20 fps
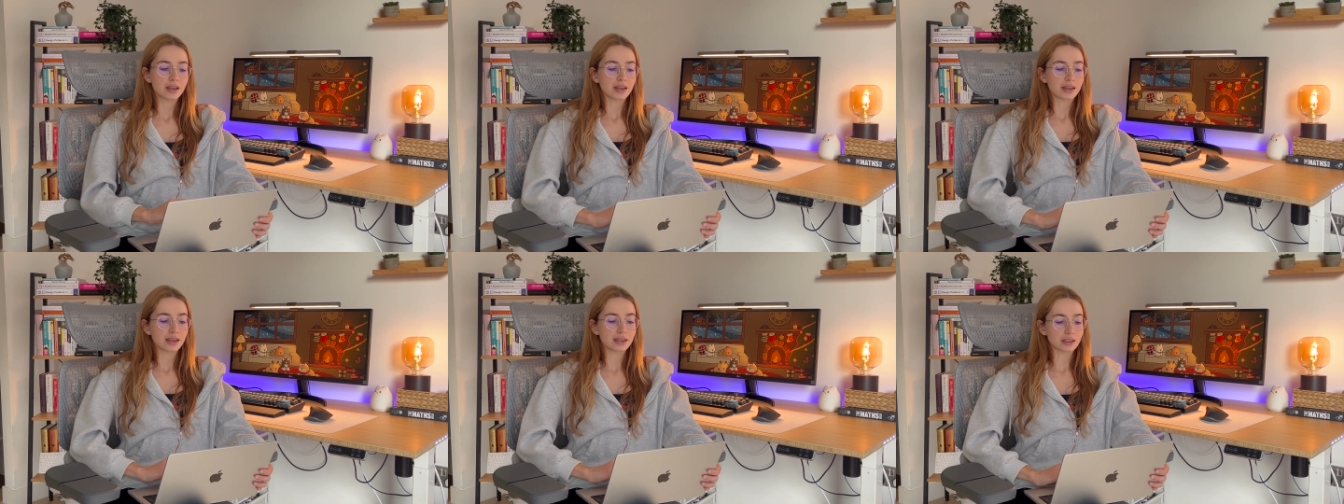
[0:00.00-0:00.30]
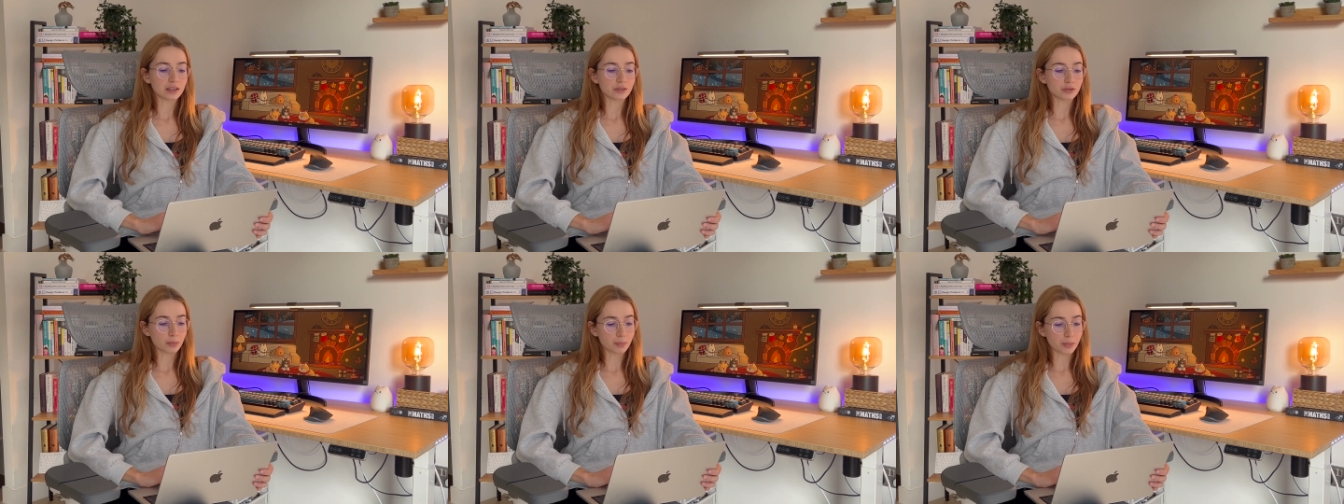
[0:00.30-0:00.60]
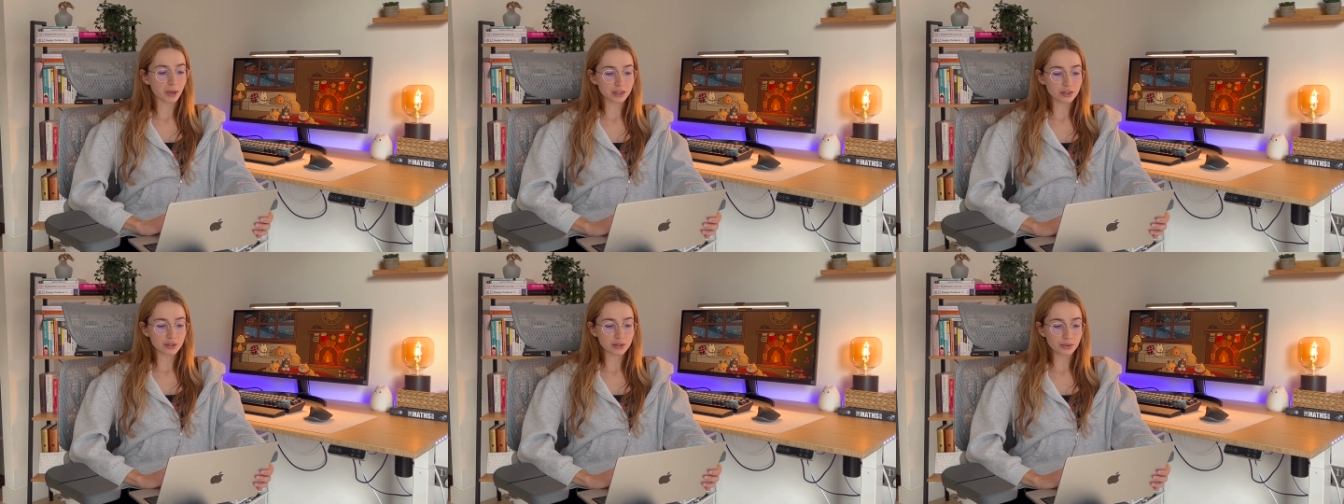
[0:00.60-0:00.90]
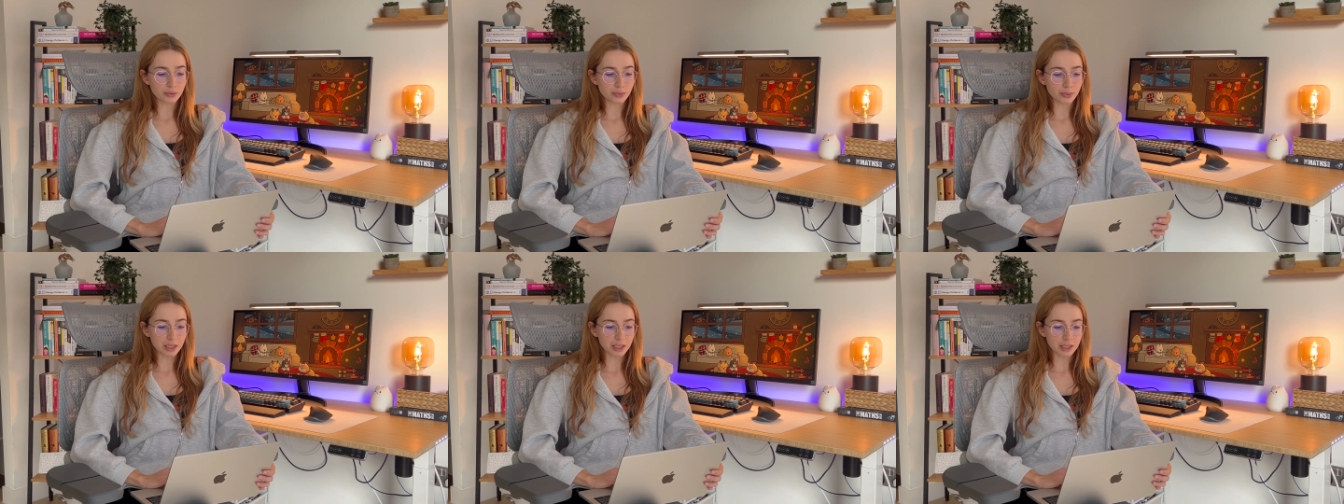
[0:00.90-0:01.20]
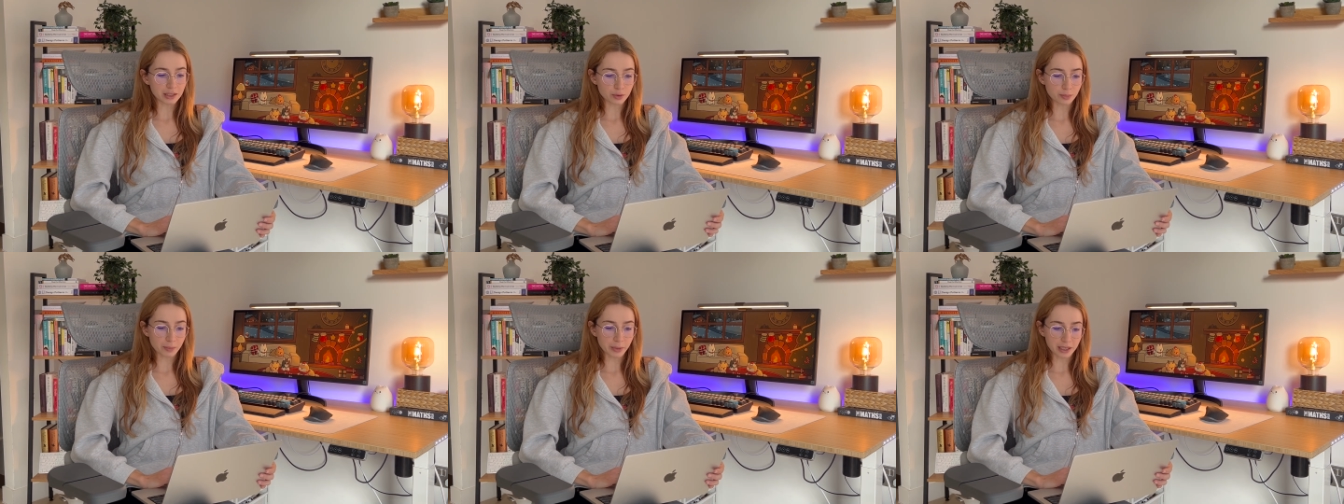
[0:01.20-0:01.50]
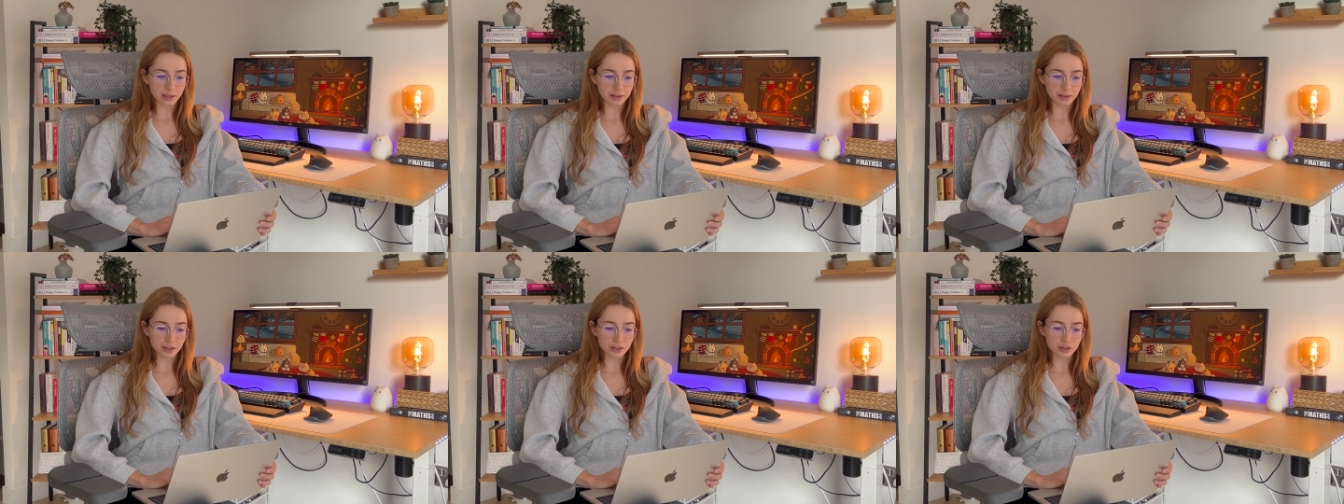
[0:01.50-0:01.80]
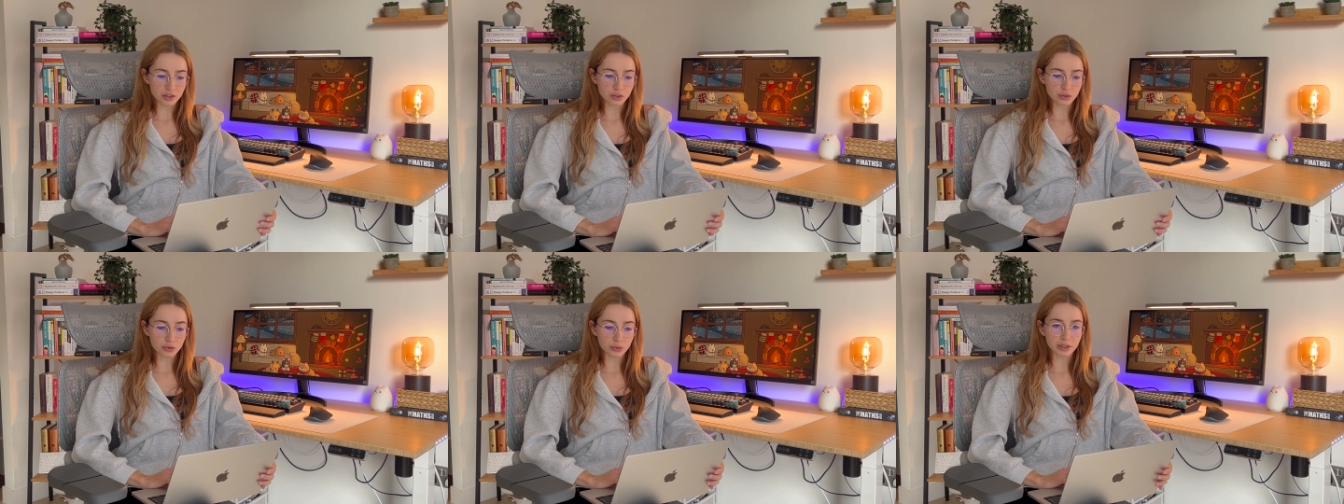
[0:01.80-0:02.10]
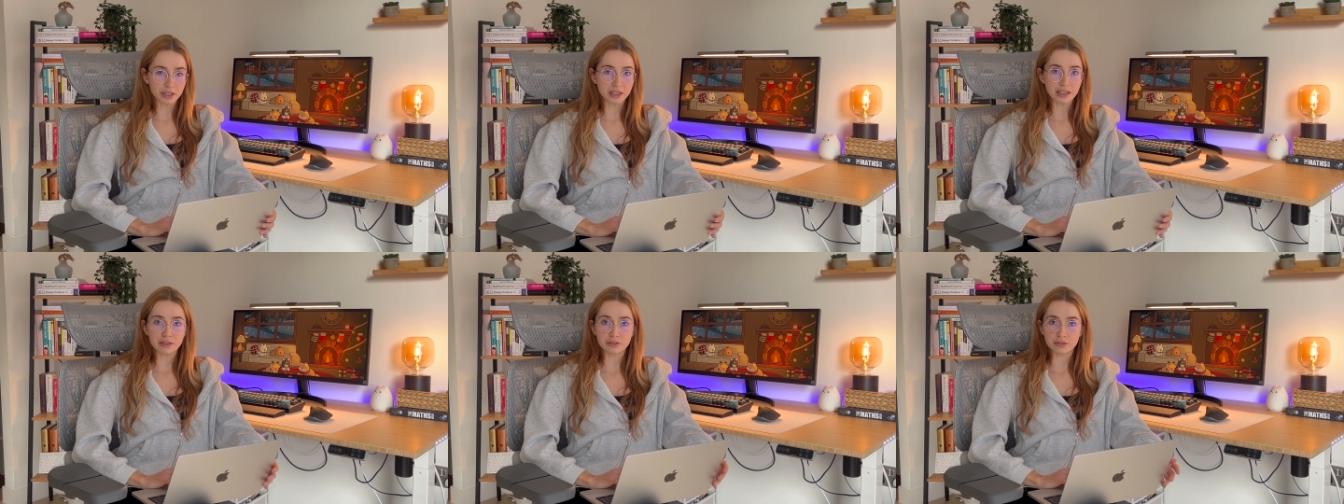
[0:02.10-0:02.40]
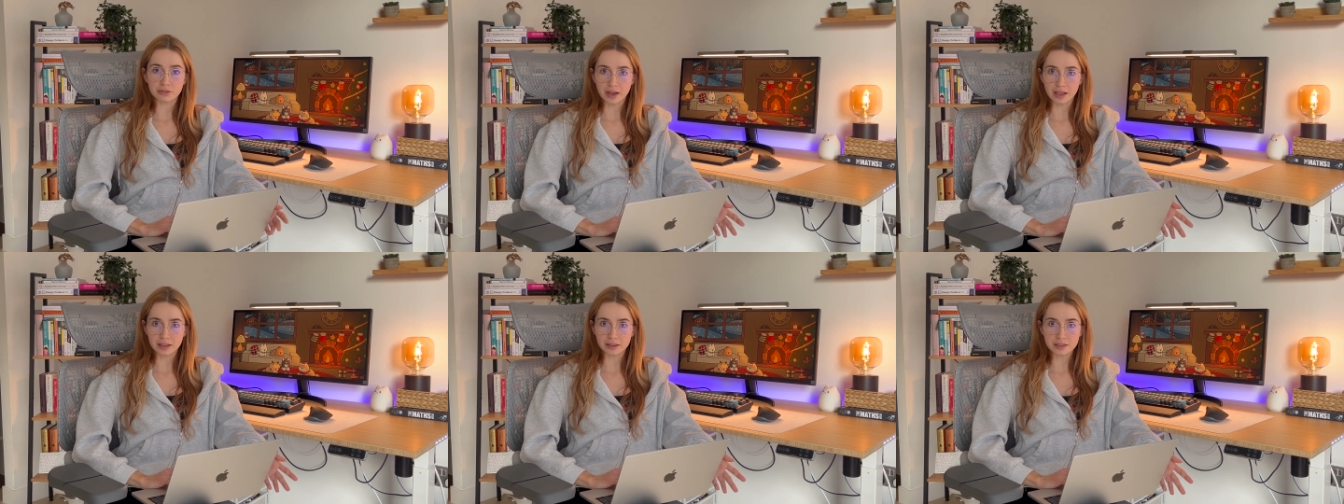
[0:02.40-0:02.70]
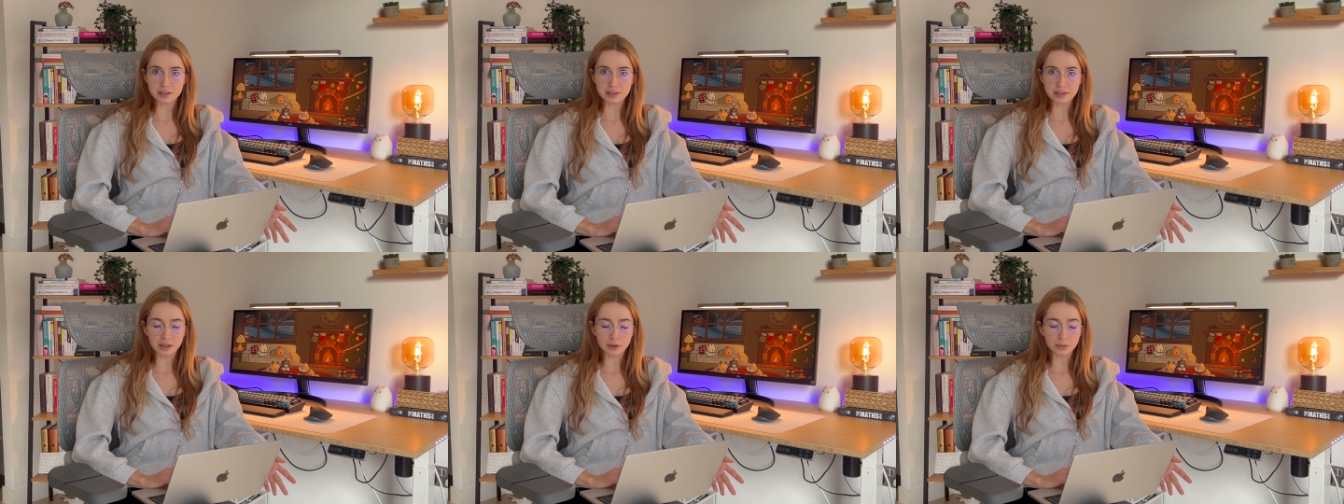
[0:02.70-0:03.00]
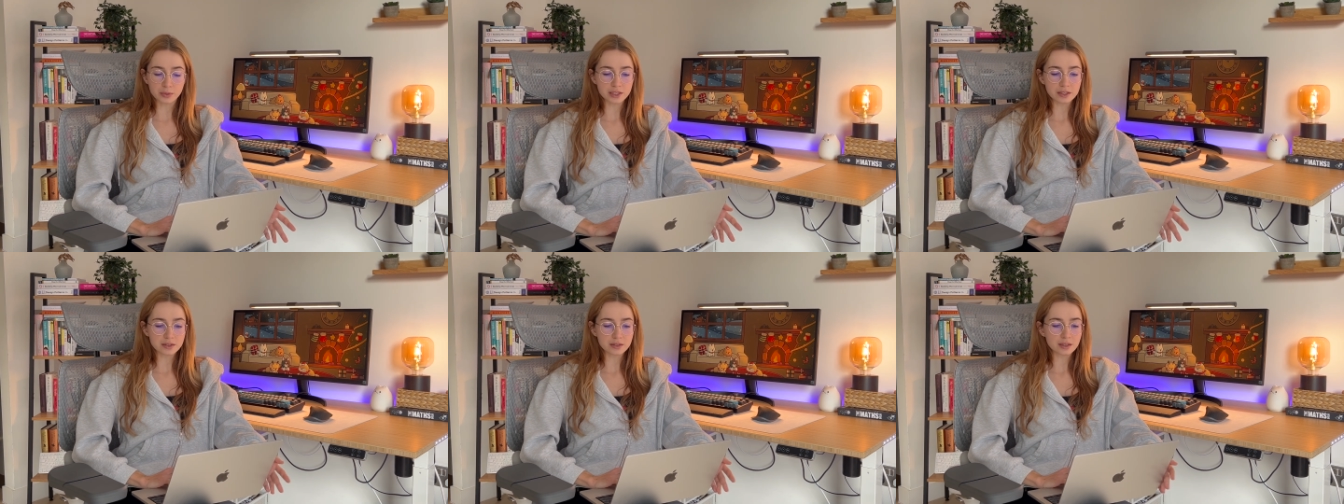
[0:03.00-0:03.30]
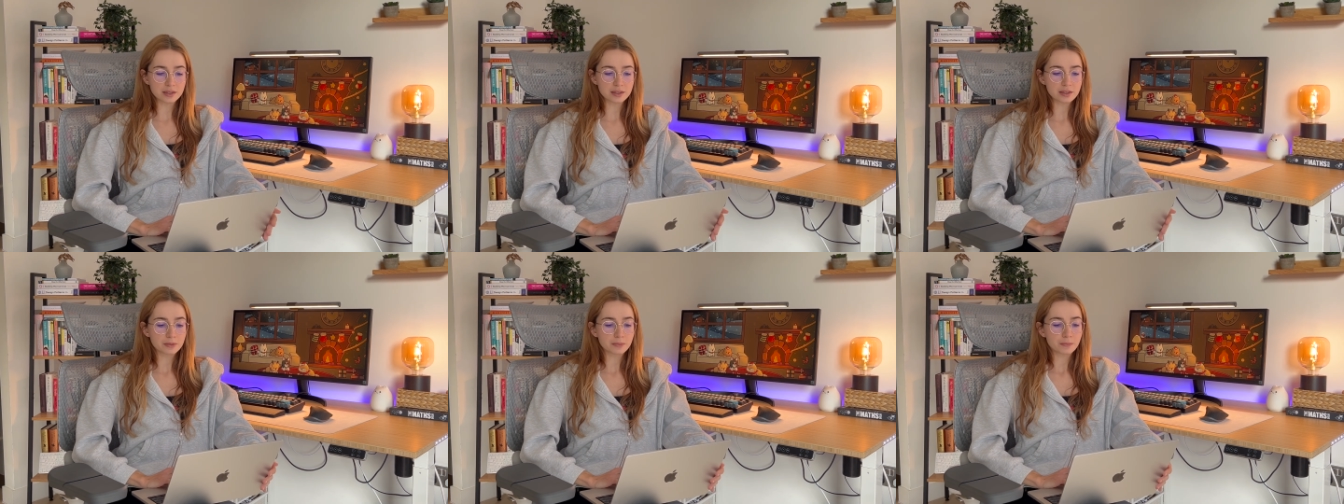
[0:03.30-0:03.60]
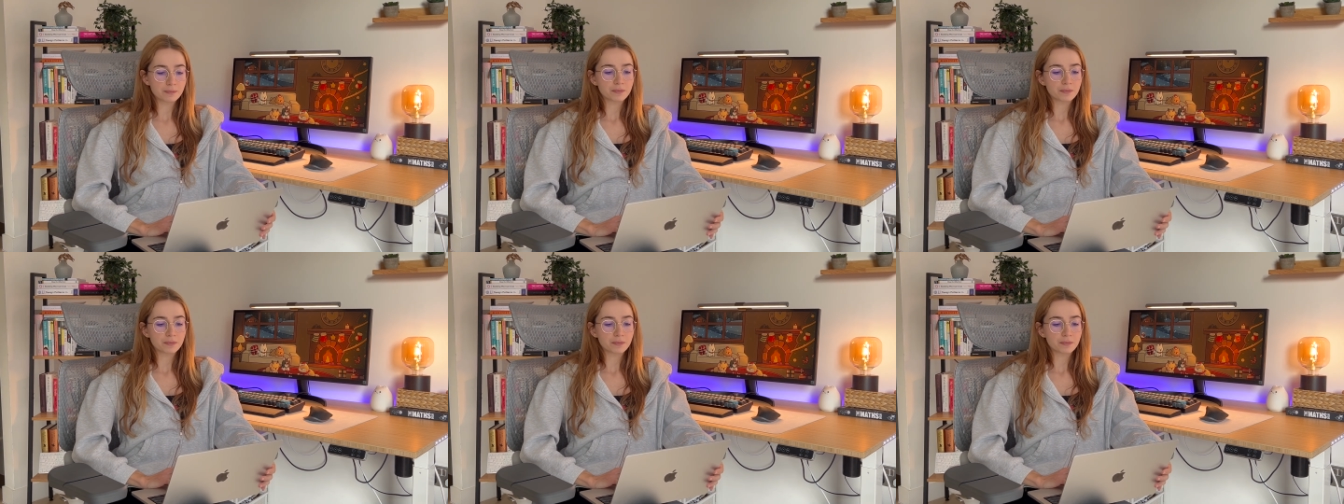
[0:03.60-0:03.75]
And then for part two we need to pay attention to the invalid sequences